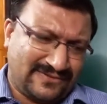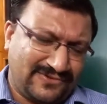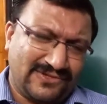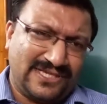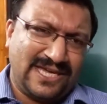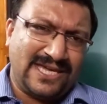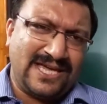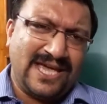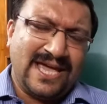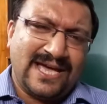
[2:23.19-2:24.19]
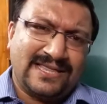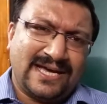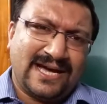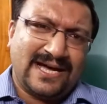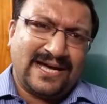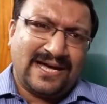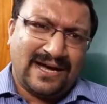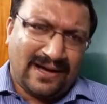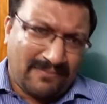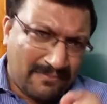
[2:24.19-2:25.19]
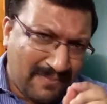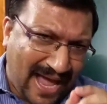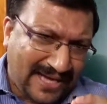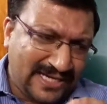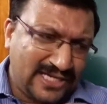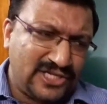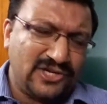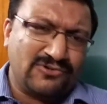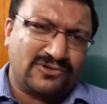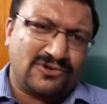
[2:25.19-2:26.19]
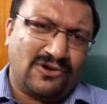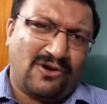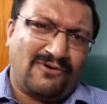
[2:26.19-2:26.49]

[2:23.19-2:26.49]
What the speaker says: If you see, the magnitude